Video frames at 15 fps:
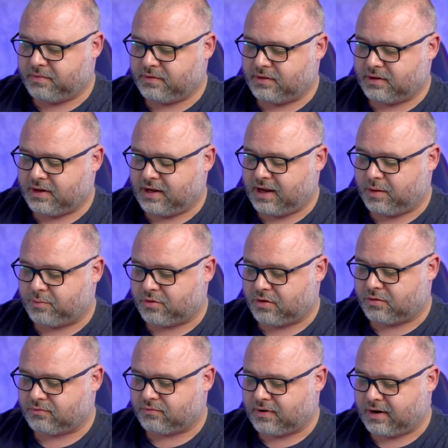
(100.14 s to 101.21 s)
the
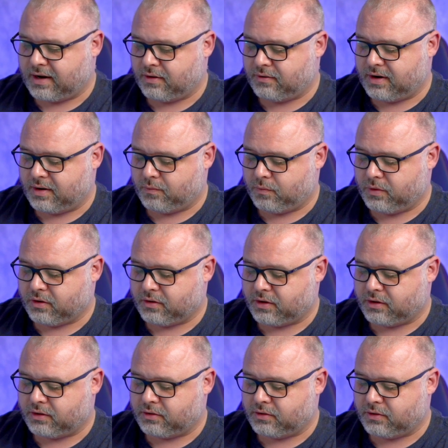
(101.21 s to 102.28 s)
camera around, and we are
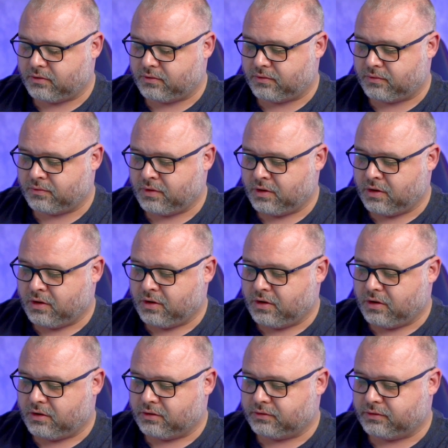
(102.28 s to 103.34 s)
gonna do
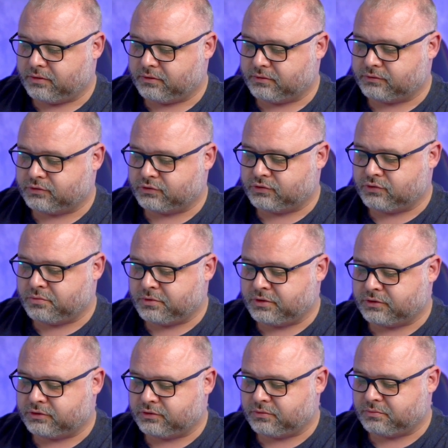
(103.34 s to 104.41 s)
a little zoomy
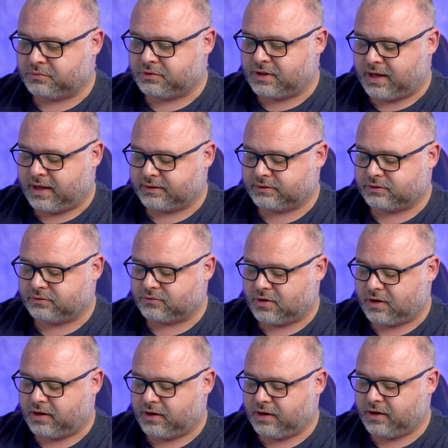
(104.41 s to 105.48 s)
zoom test
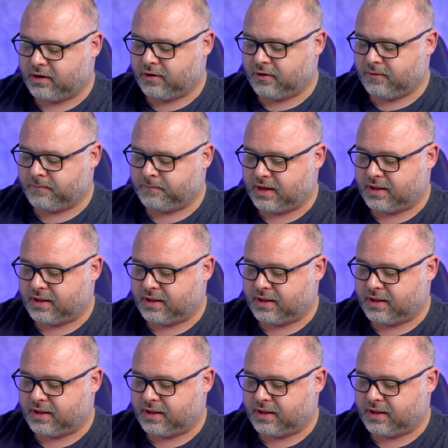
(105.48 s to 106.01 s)
right here.